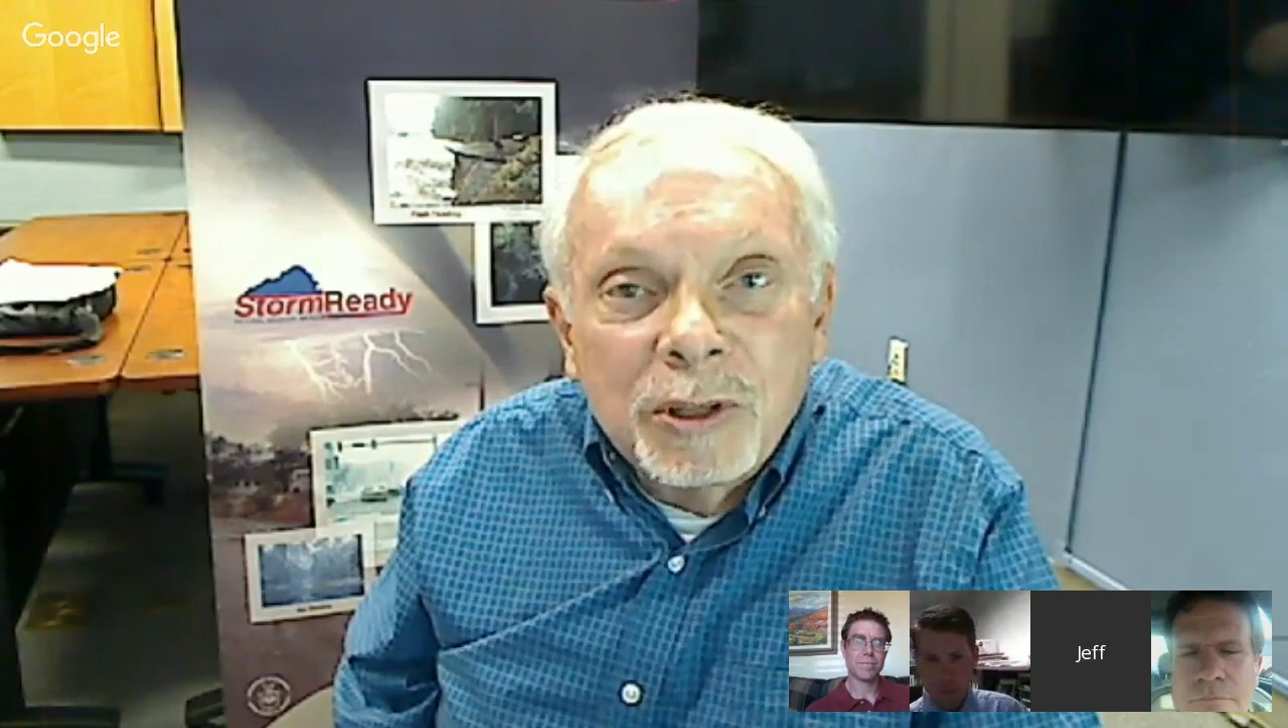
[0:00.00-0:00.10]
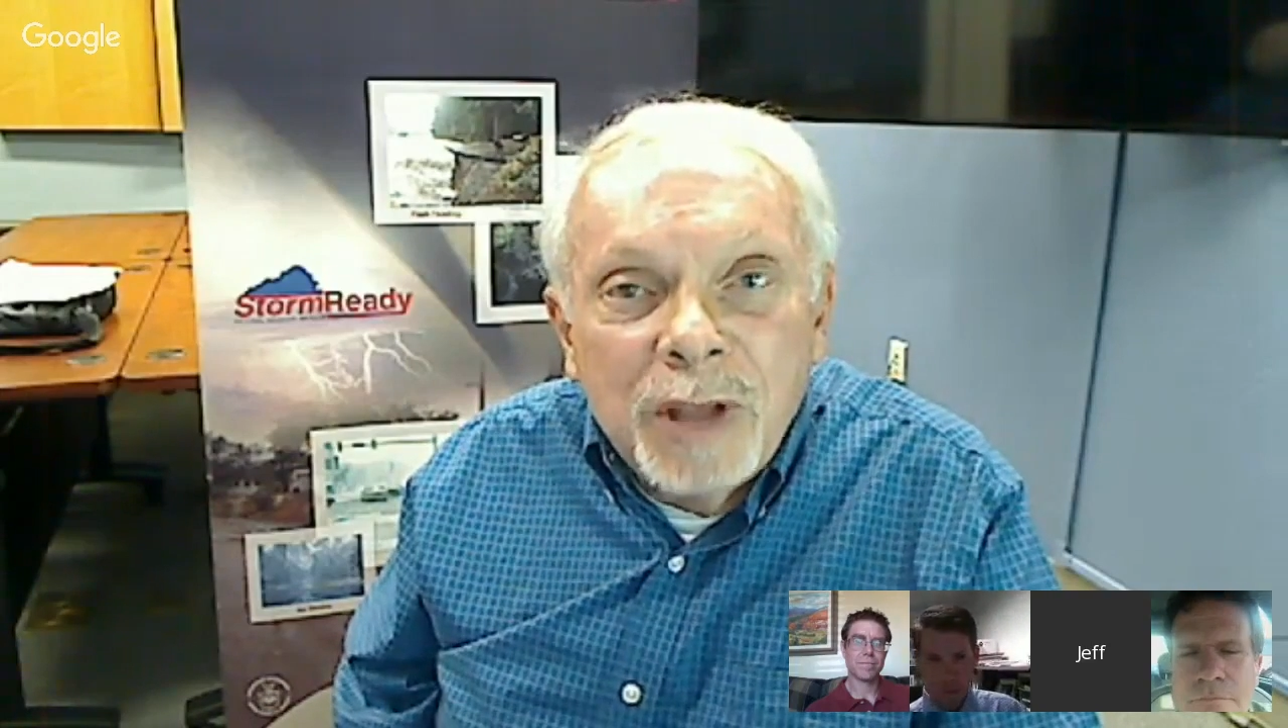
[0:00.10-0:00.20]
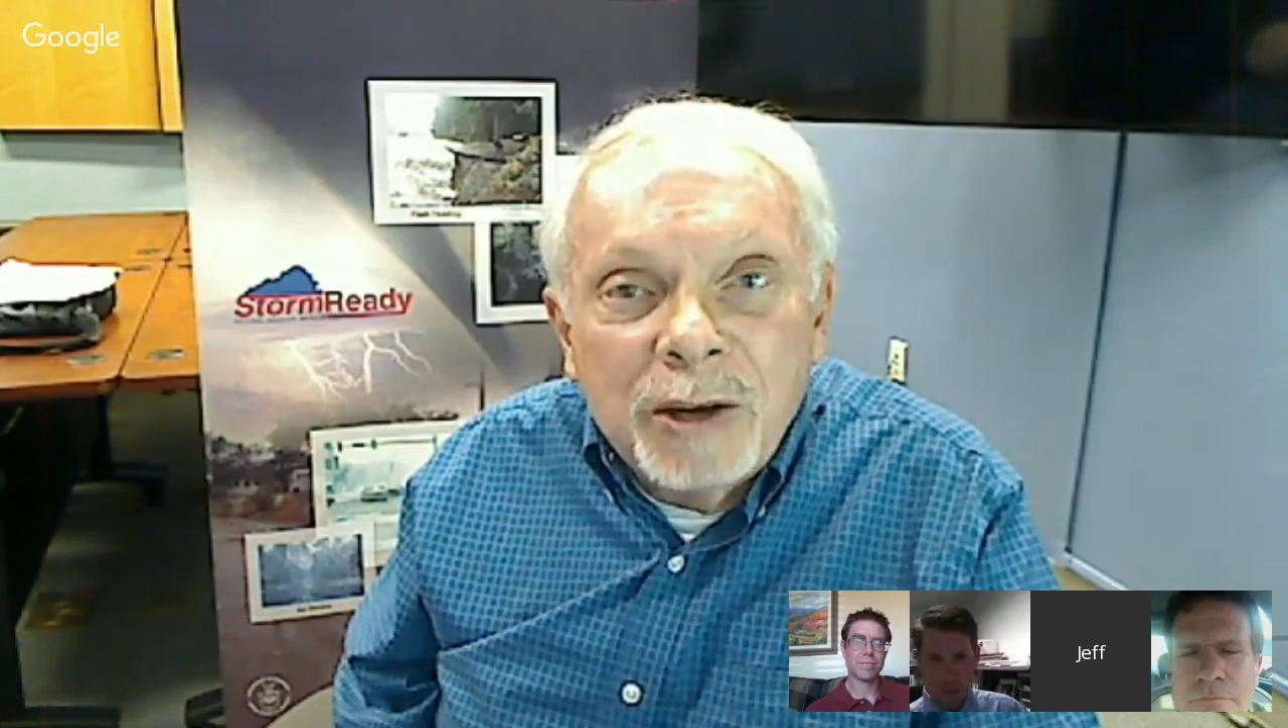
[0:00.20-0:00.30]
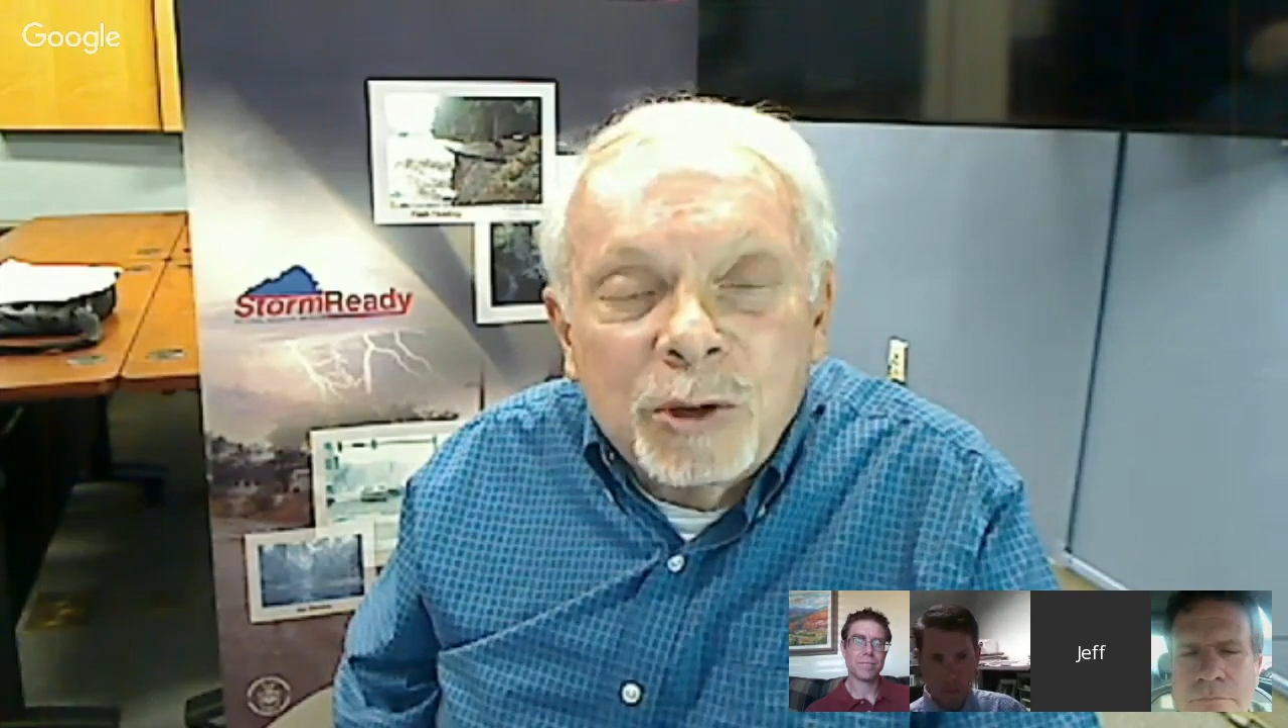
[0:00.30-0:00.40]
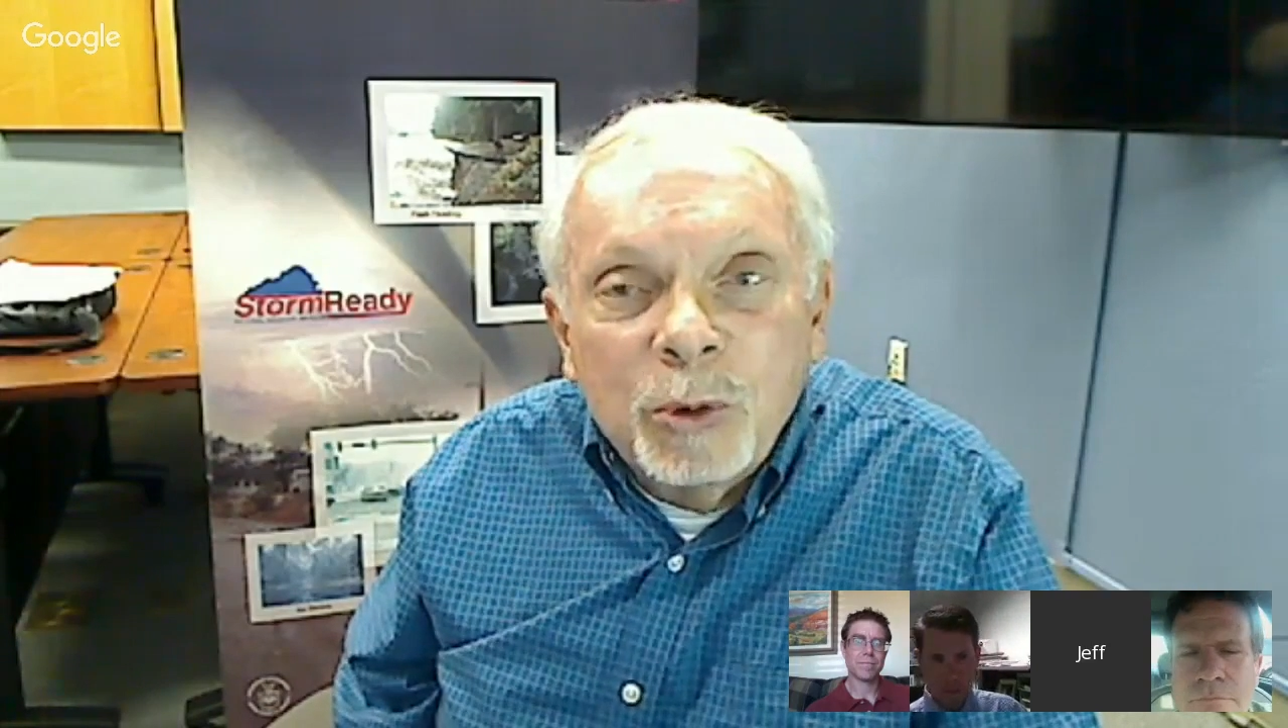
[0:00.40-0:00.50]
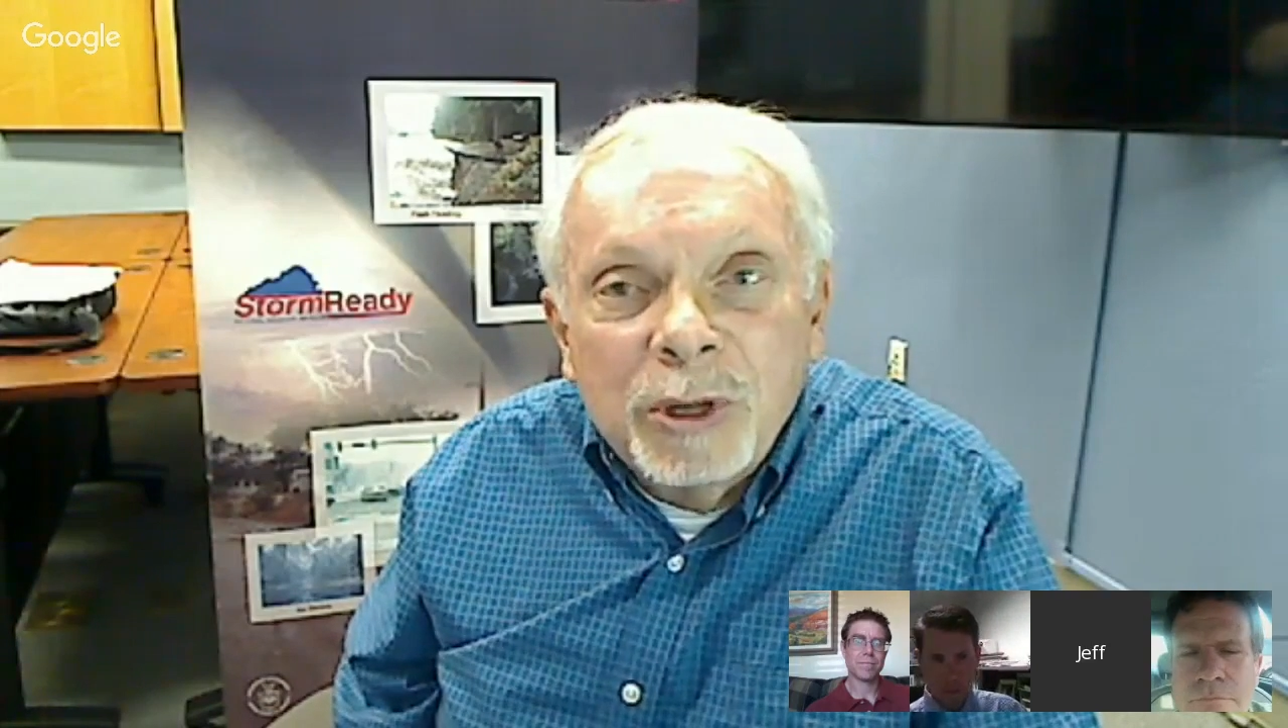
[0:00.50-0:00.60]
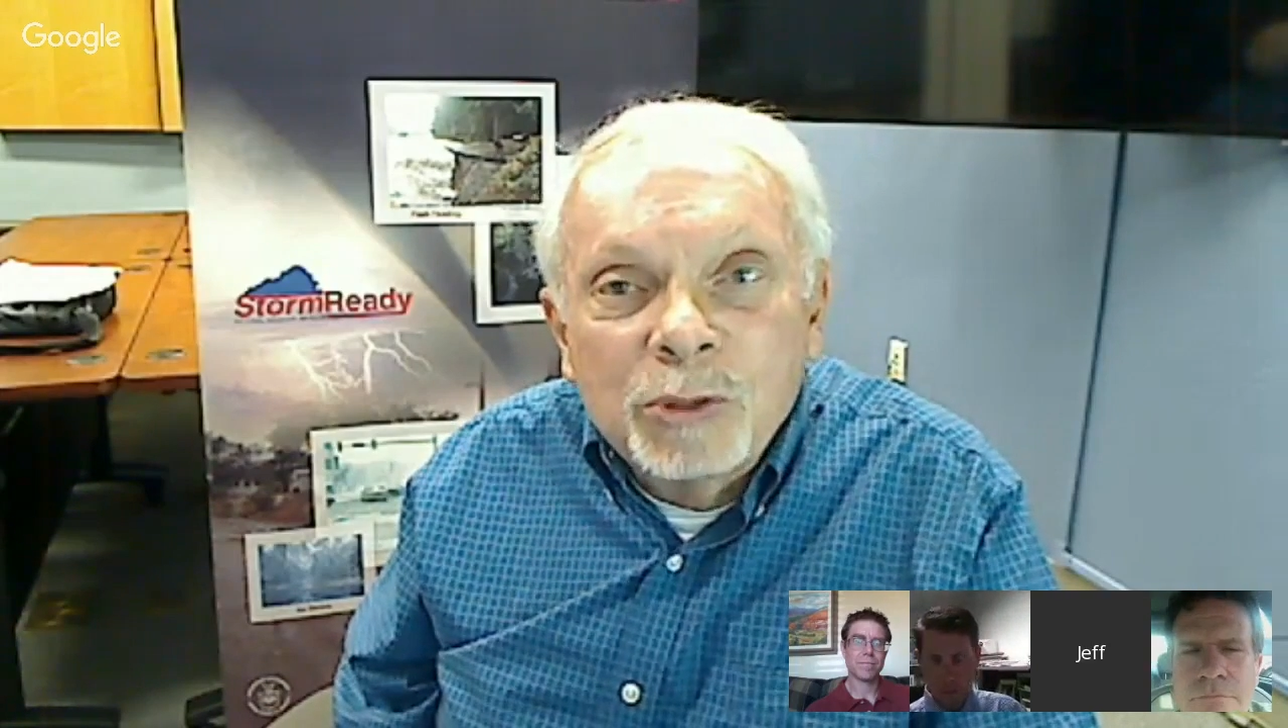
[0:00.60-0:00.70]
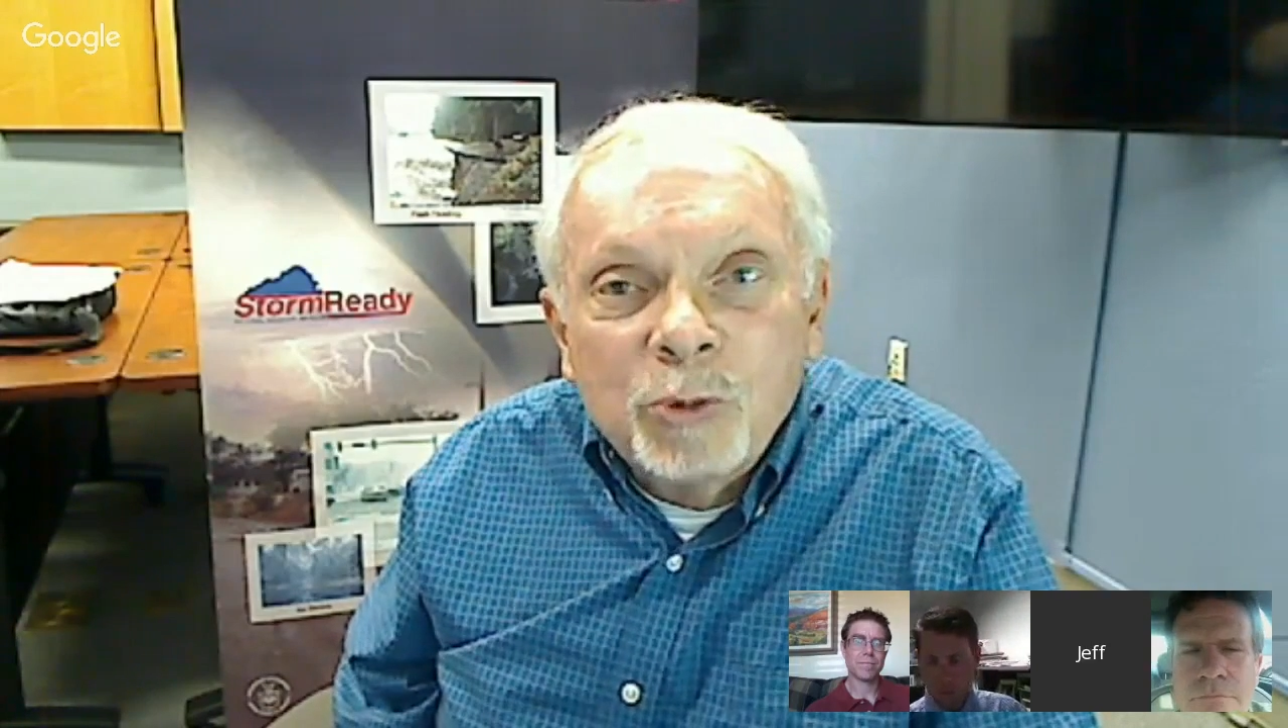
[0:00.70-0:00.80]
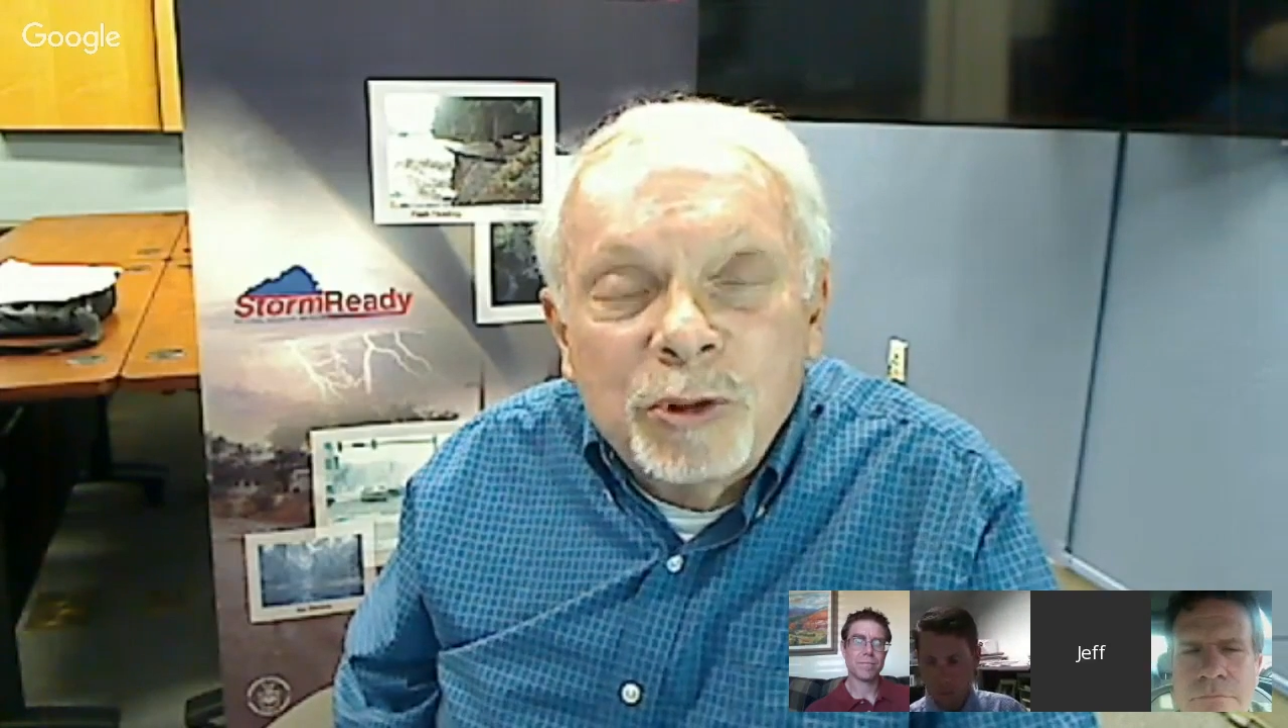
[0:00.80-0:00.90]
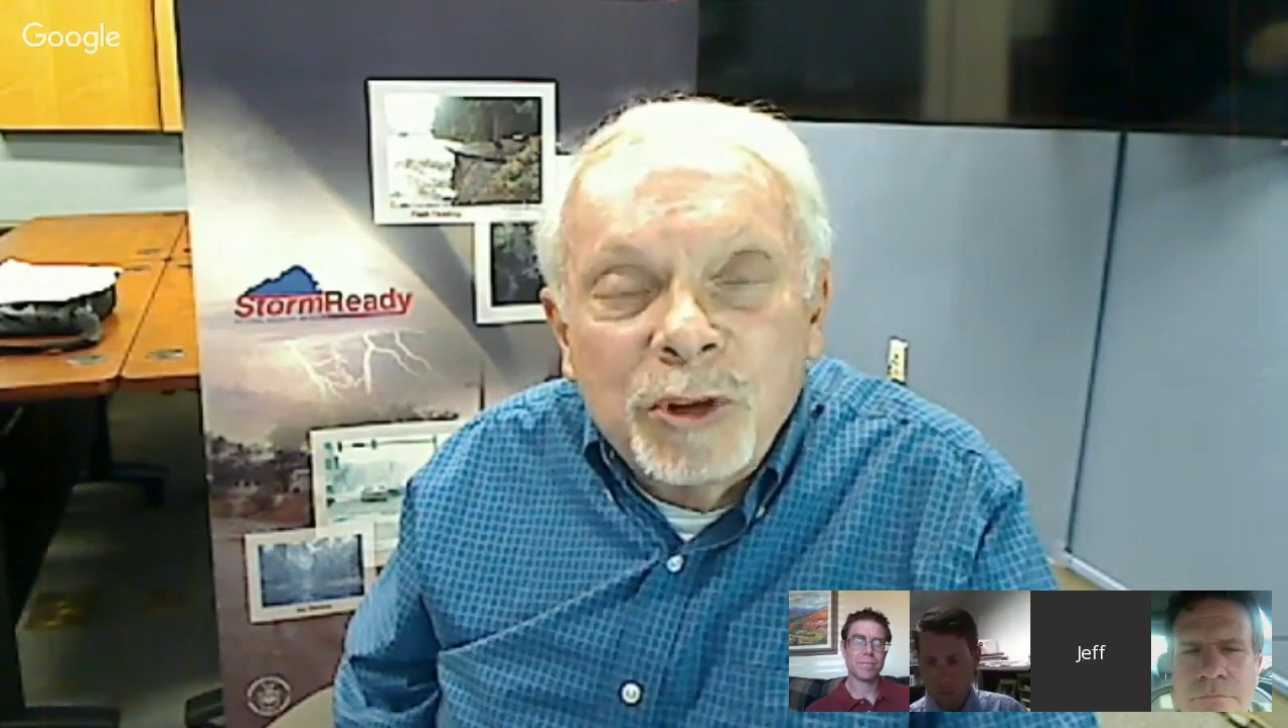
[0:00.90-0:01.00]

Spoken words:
lighter ones with